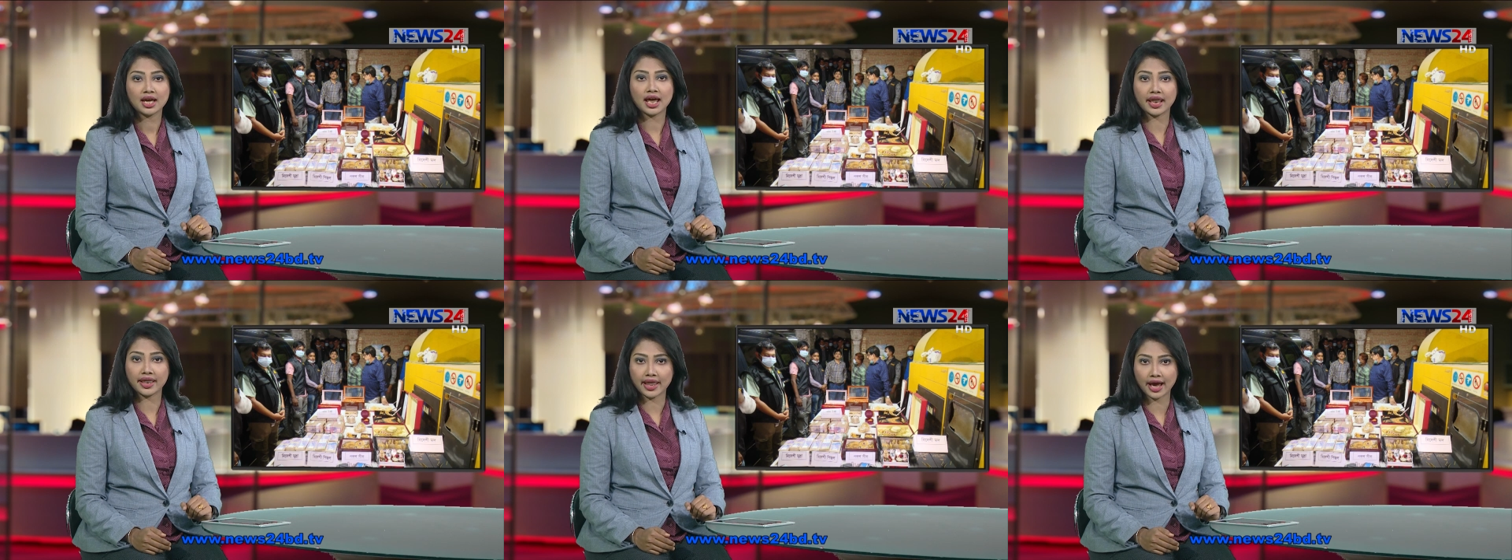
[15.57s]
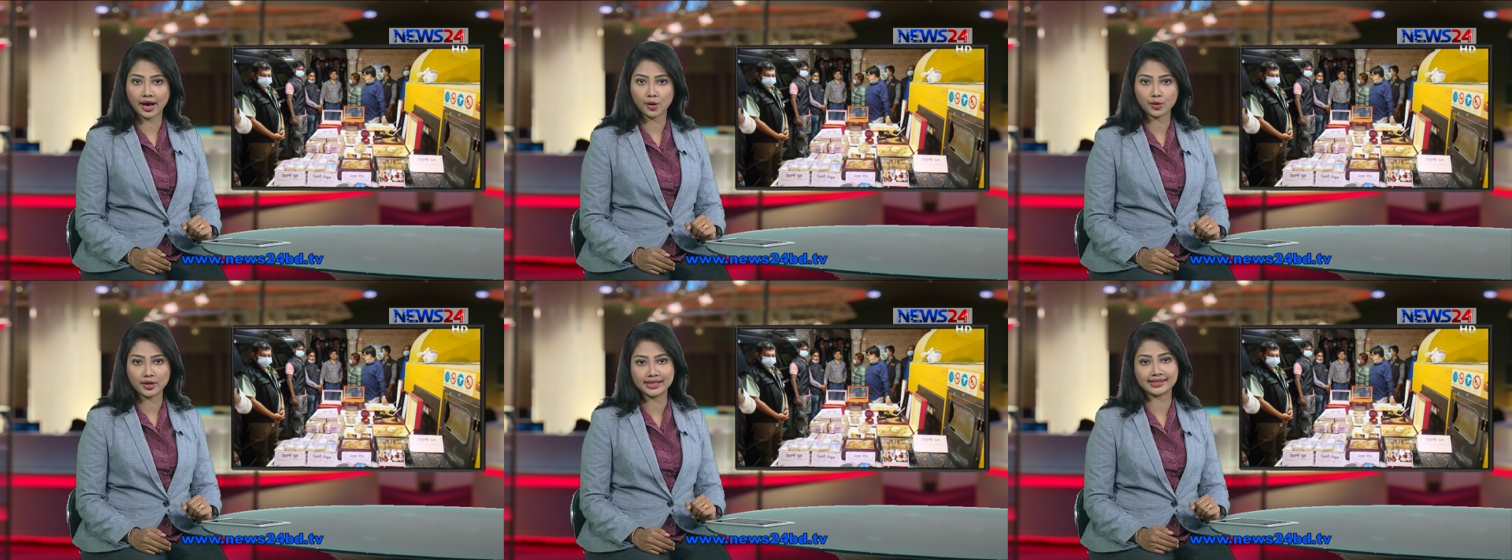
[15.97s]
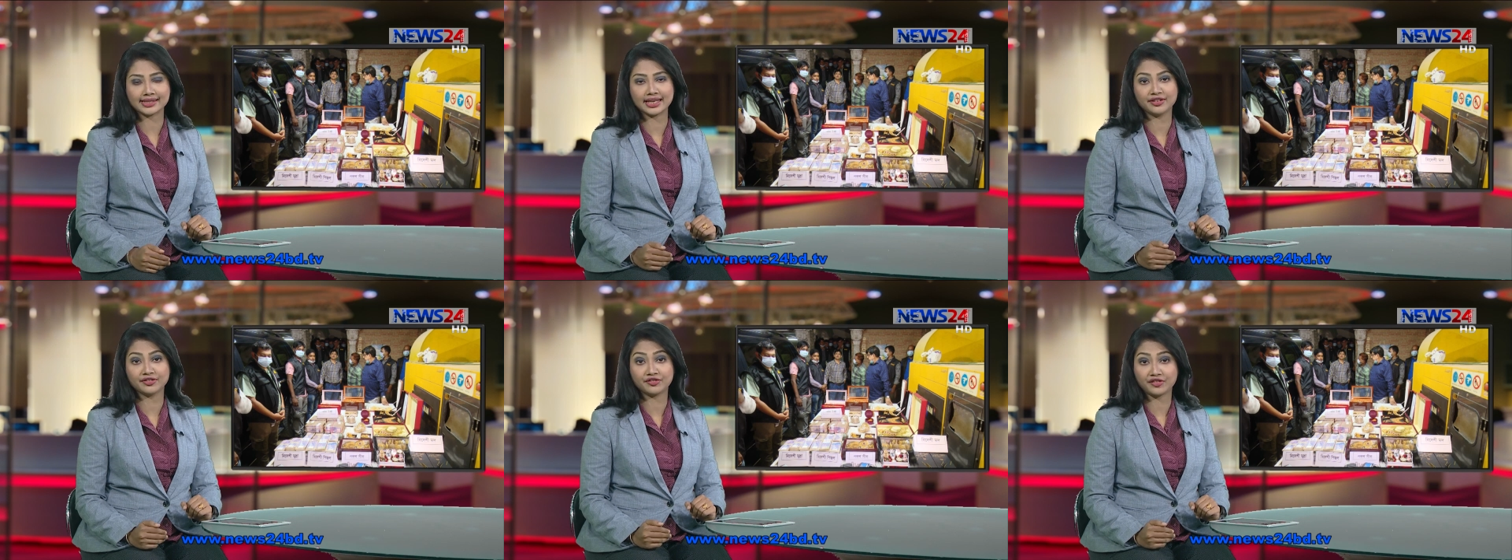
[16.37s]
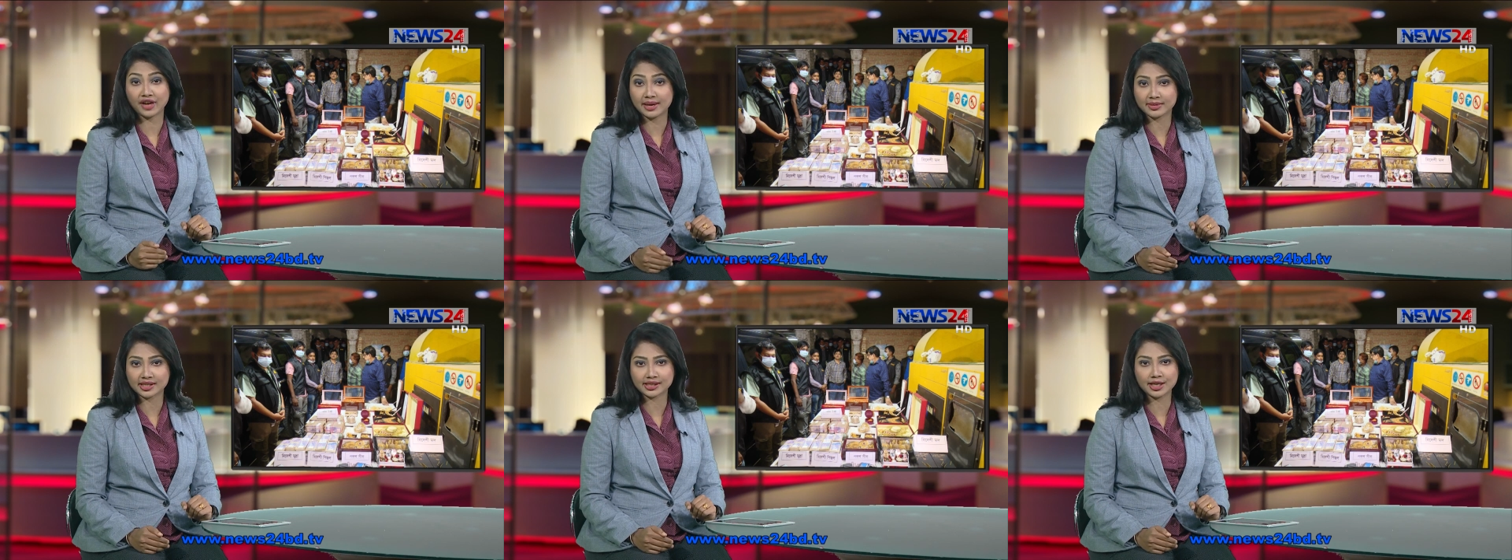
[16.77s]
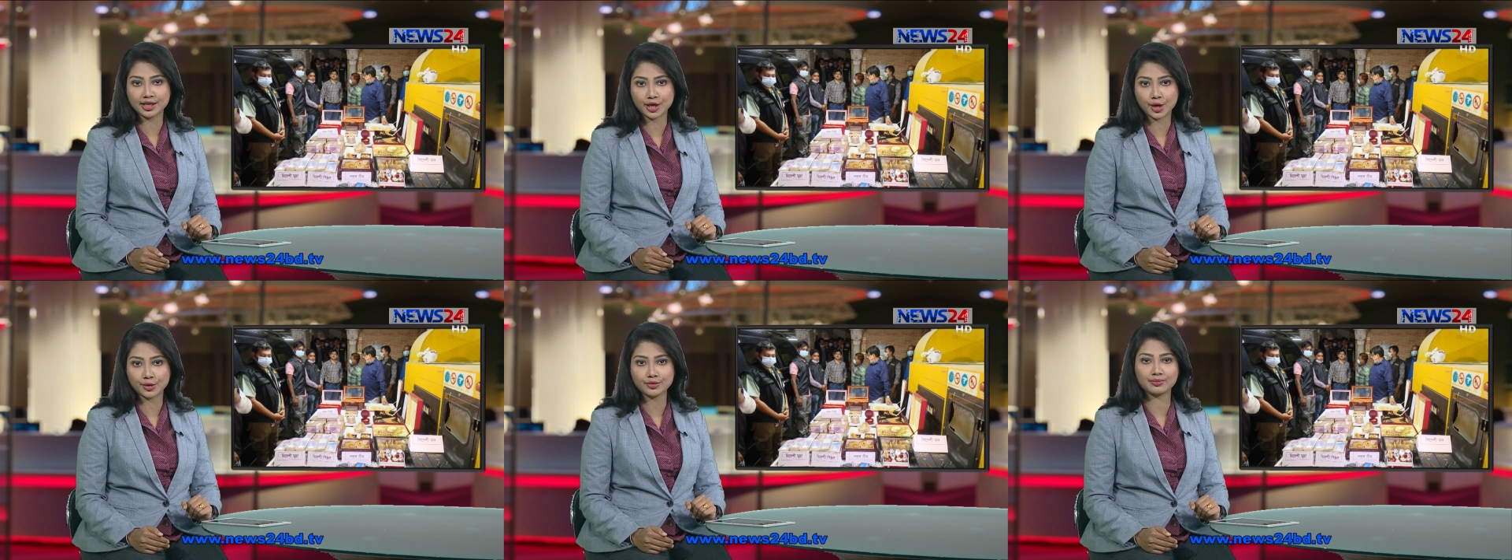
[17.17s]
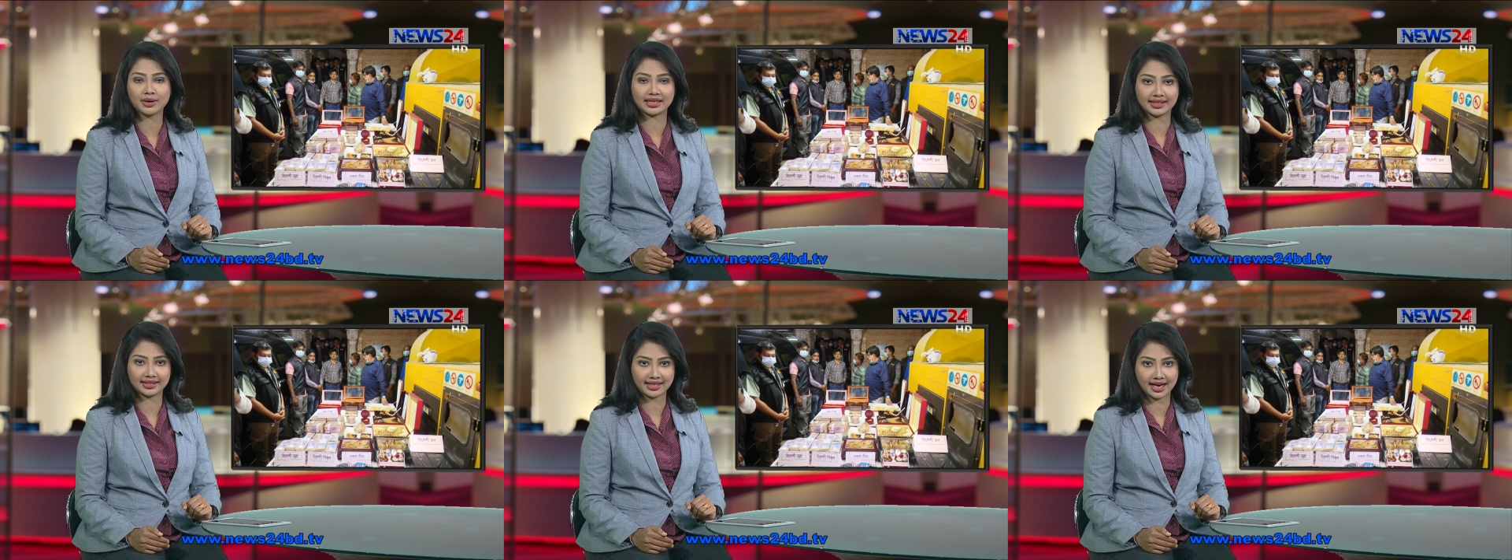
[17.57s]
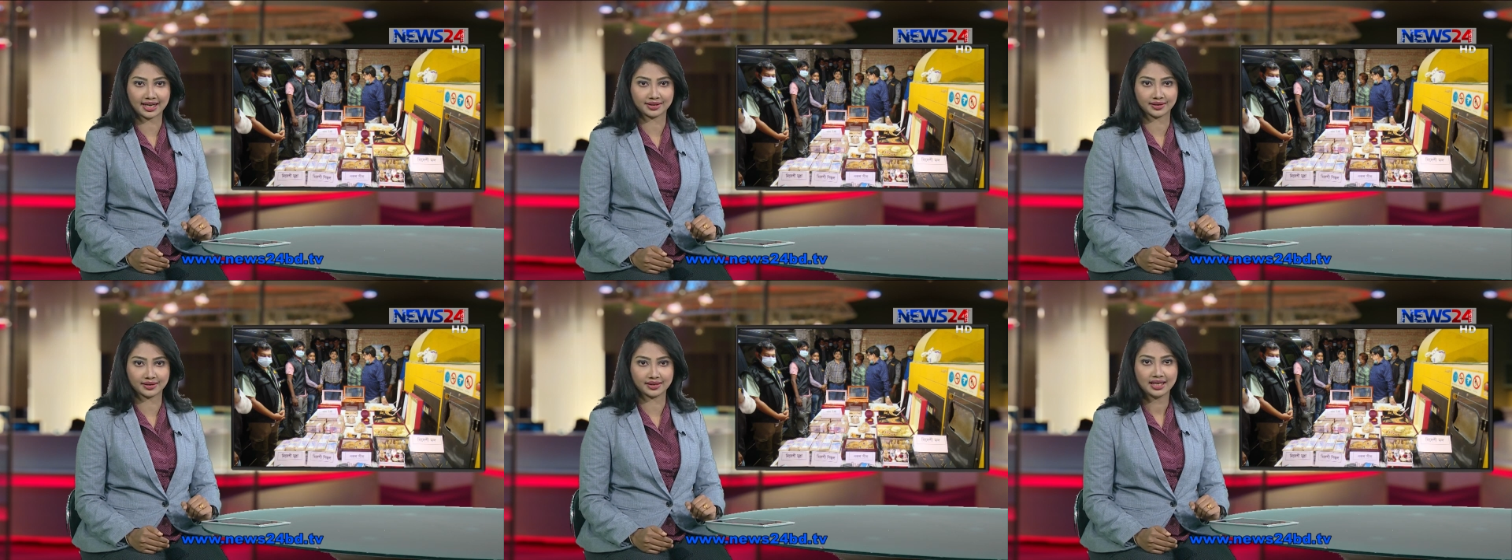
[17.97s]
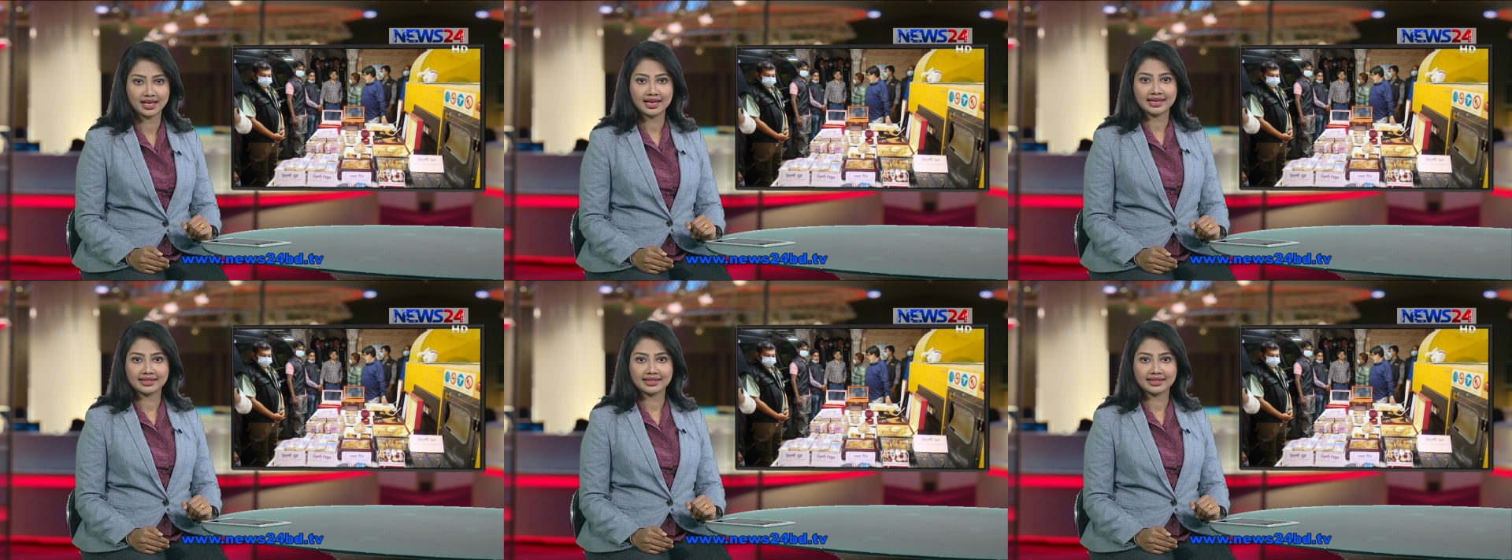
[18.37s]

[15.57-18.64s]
and now he's infamously known by the title.